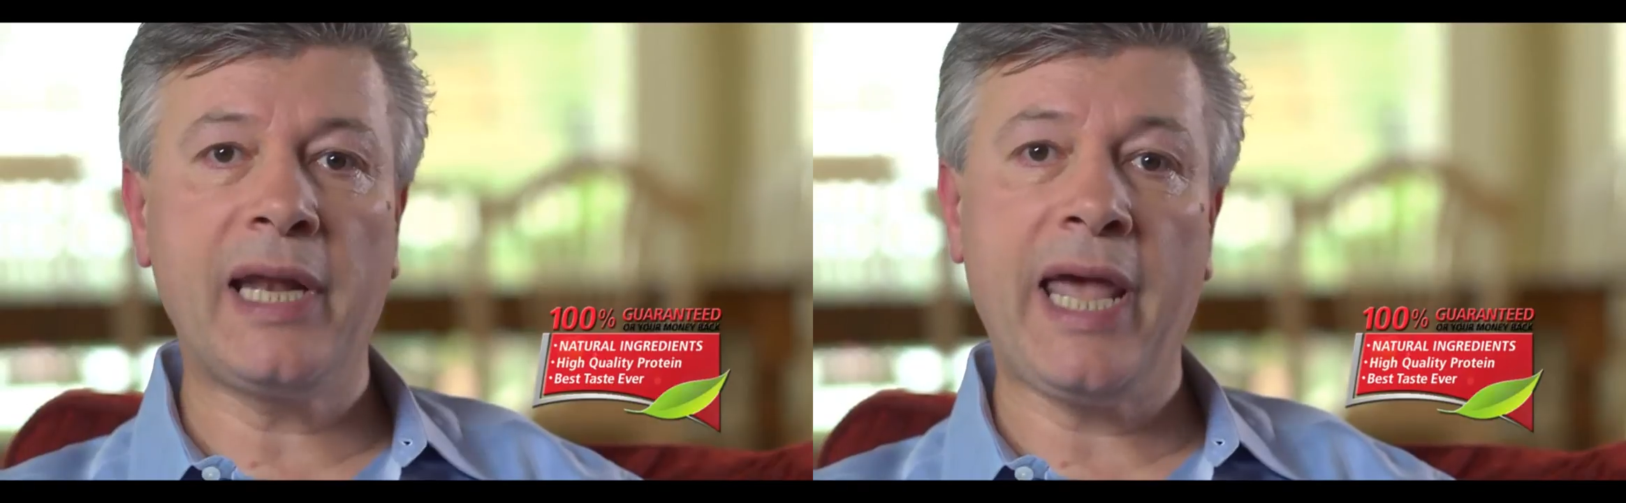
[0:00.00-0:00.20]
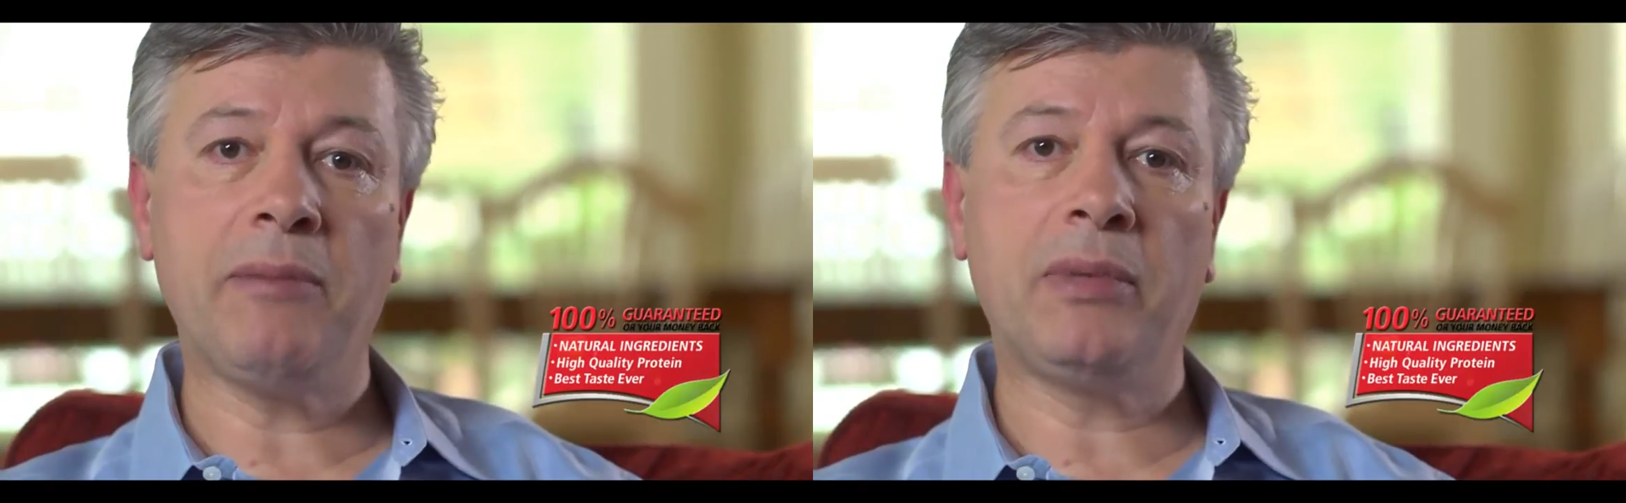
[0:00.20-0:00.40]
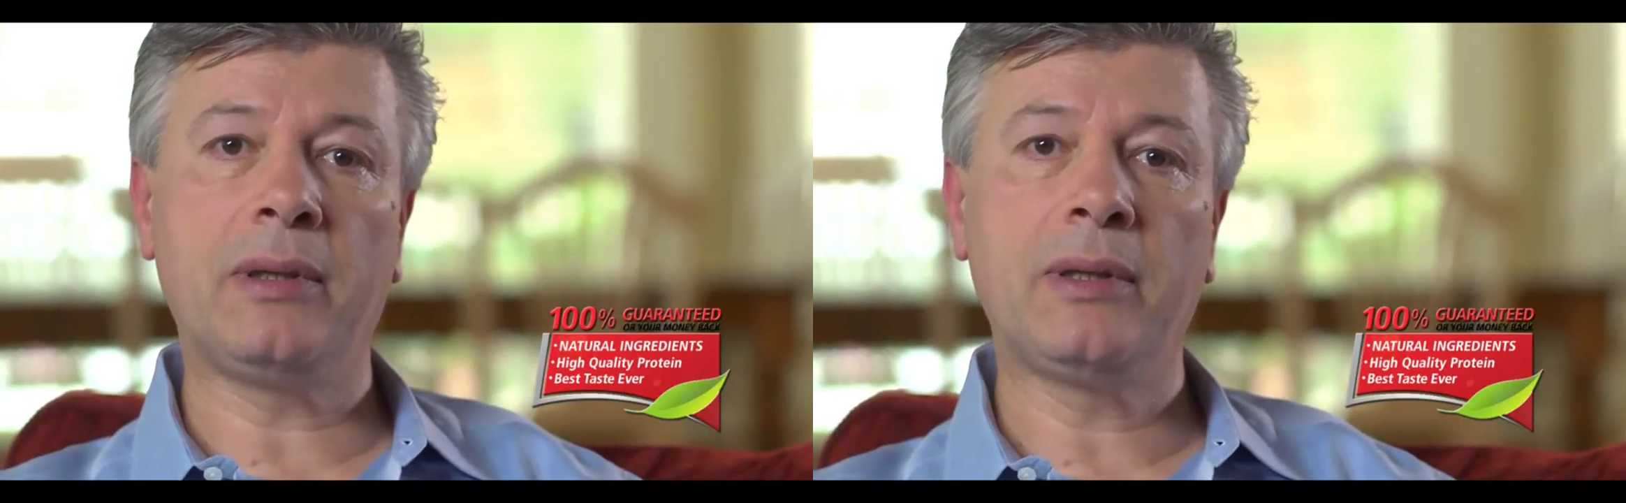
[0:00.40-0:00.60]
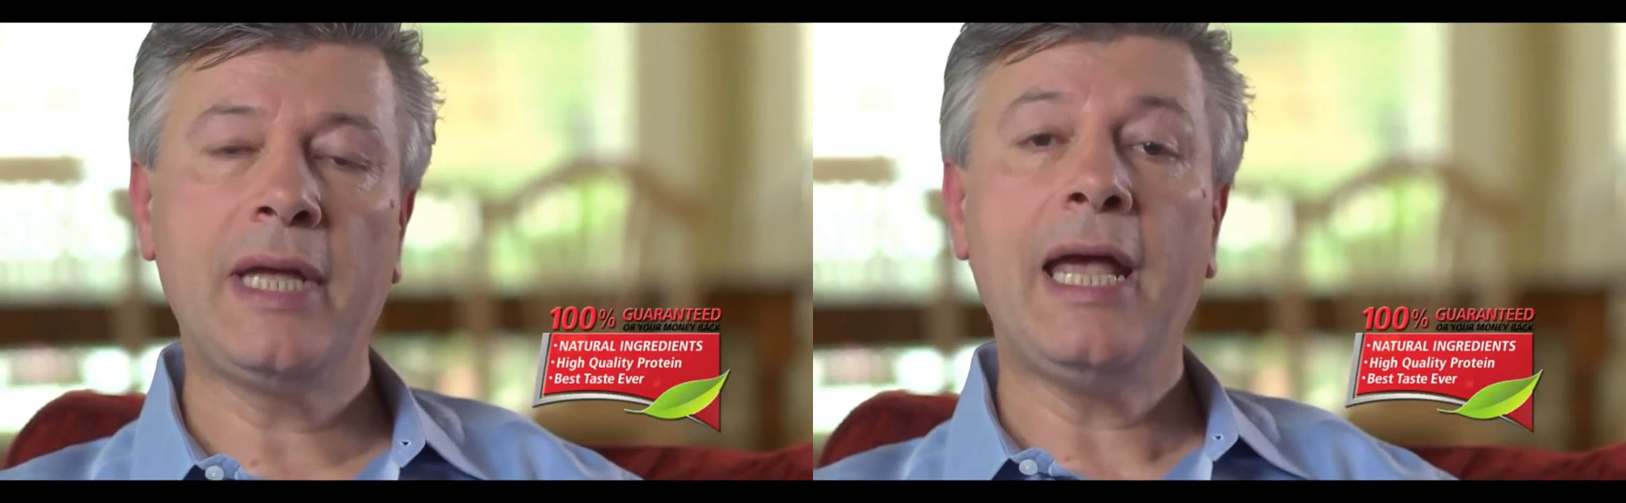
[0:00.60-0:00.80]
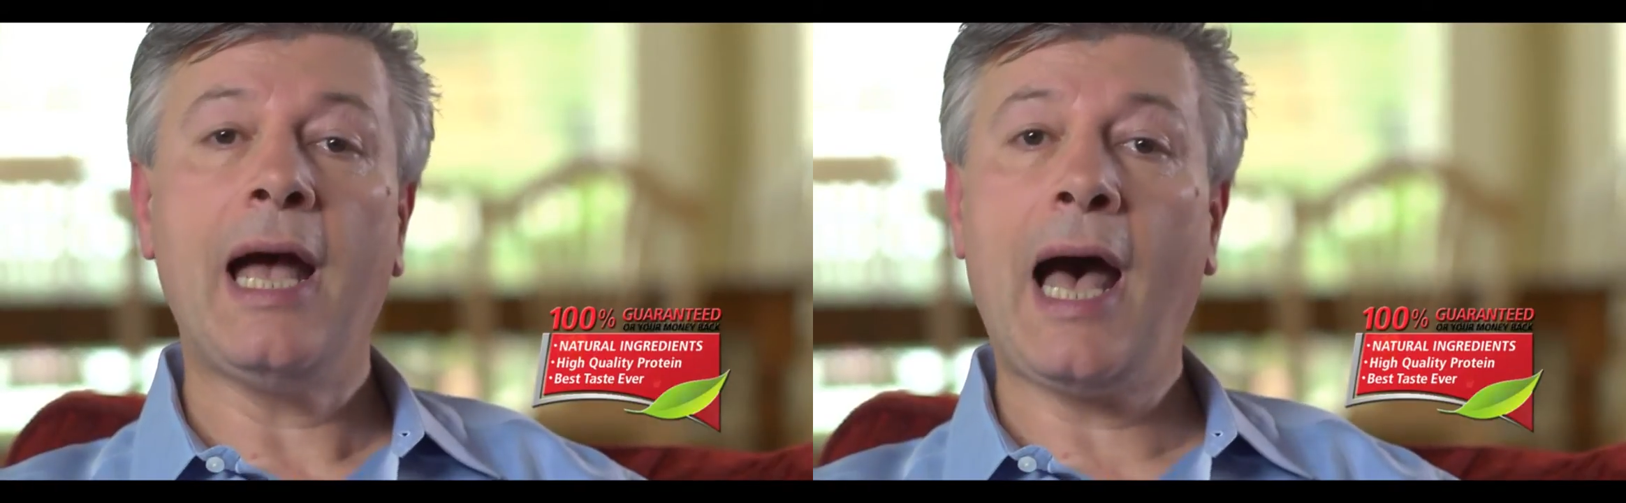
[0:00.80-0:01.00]
on the label,
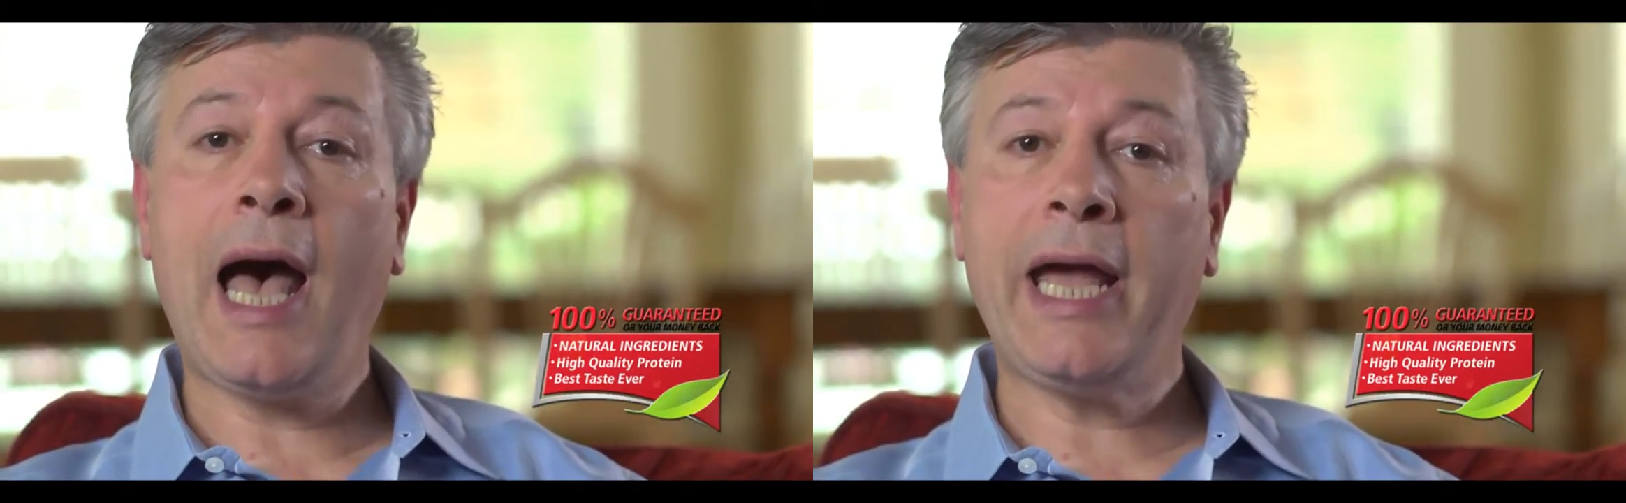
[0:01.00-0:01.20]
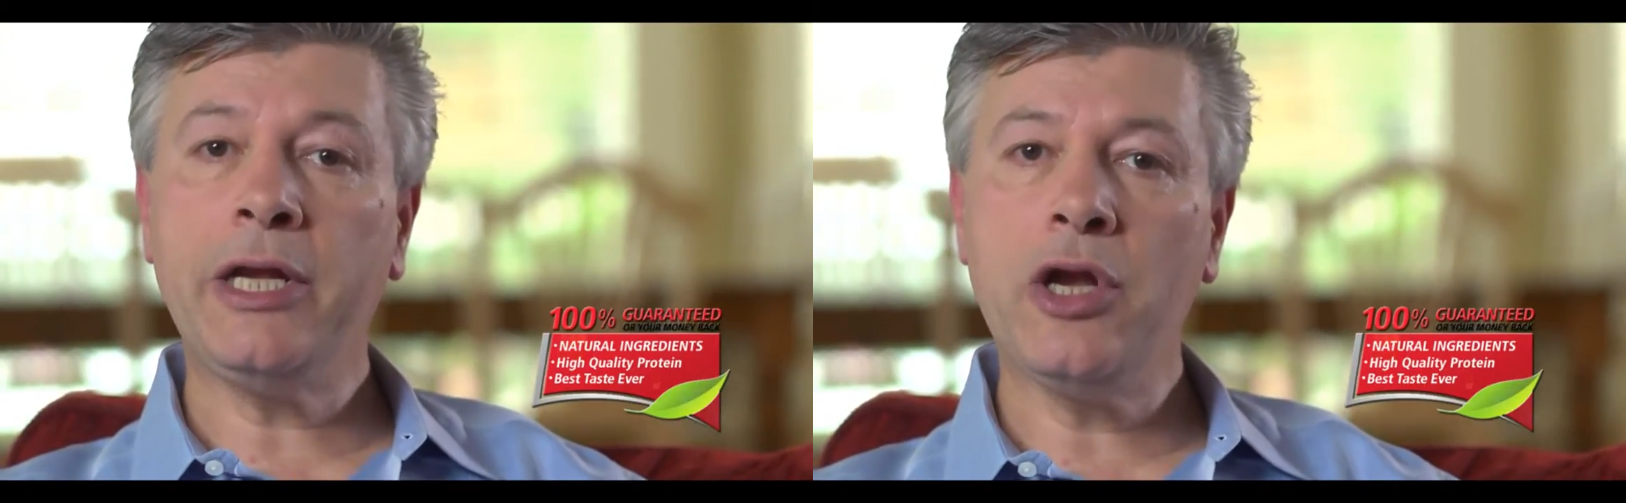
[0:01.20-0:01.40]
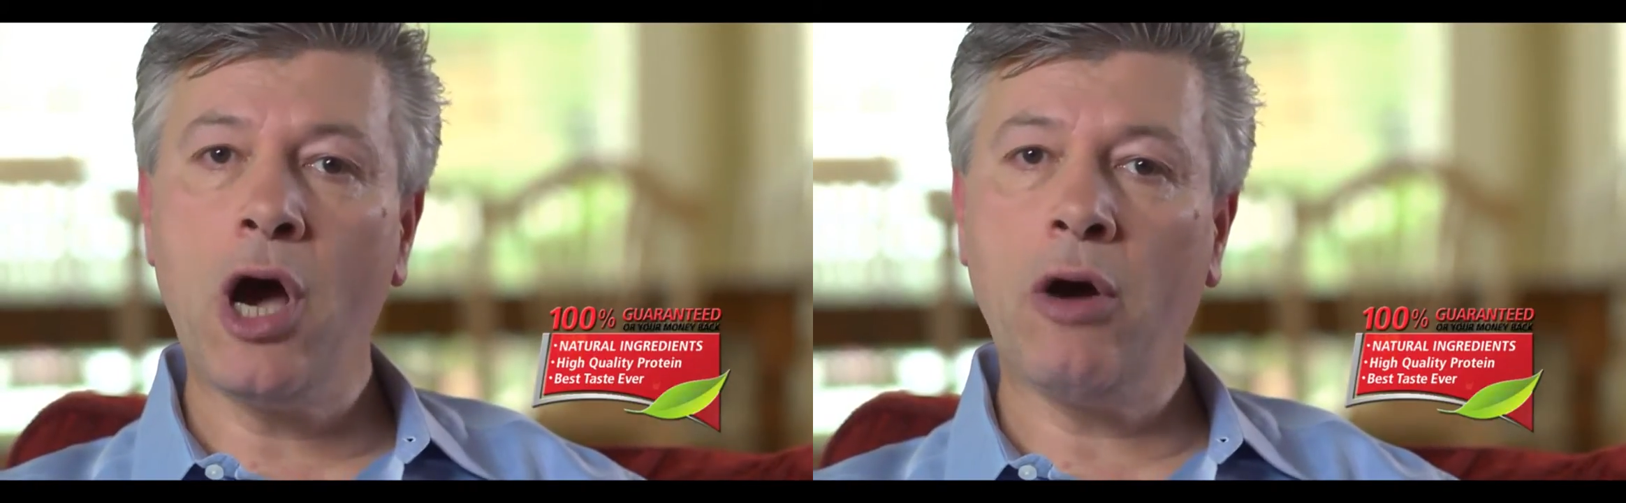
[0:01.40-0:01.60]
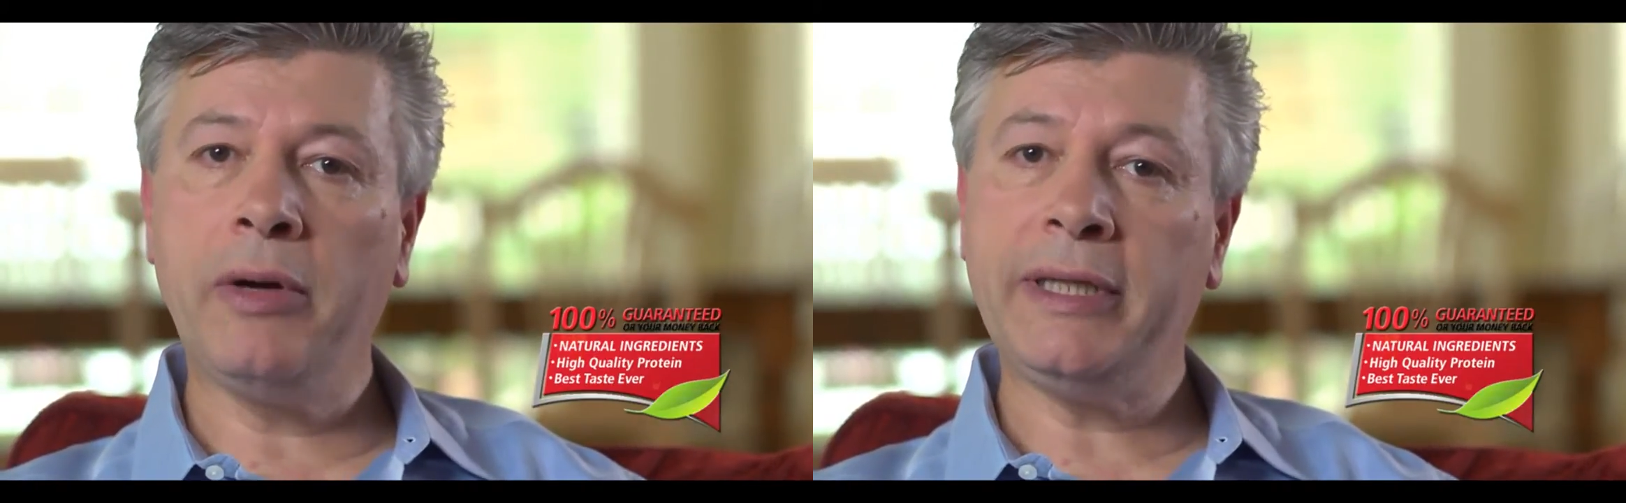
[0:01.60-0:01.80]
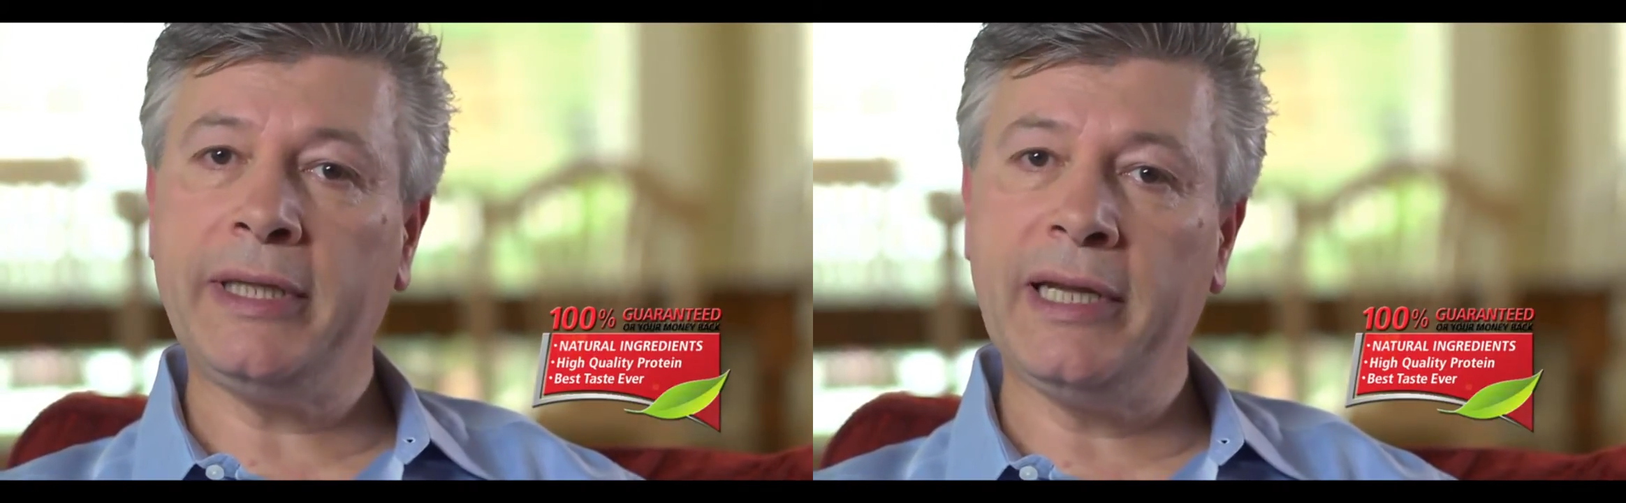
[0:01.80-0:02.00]
I know
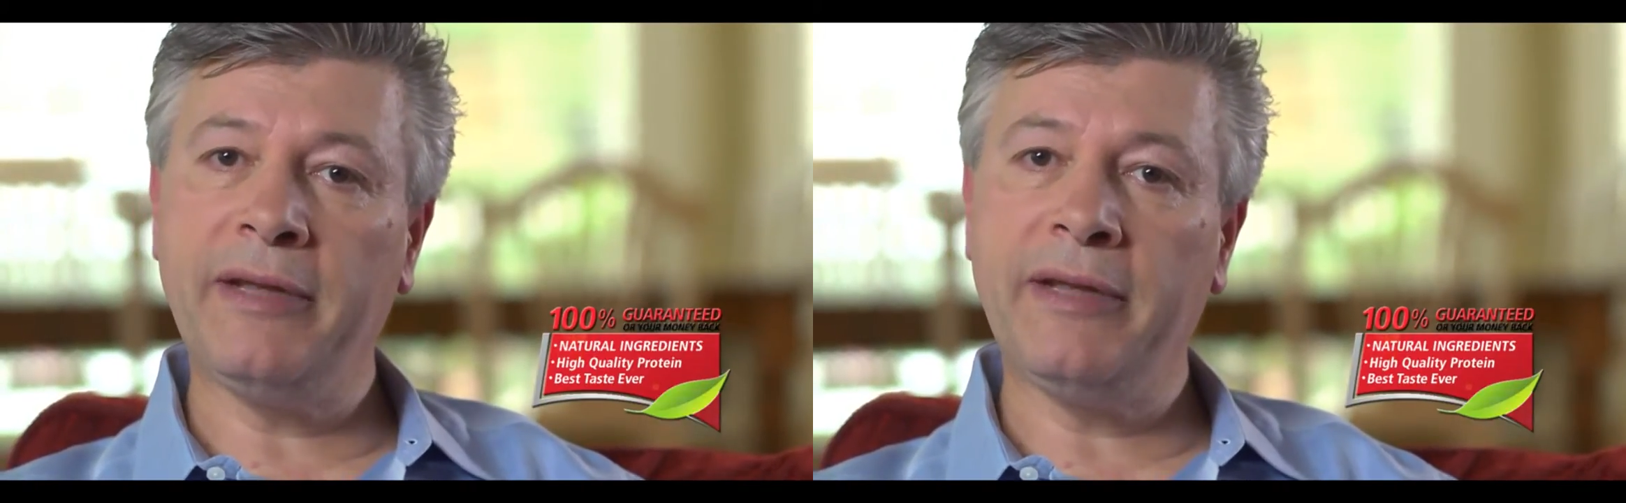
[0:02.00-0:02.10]
it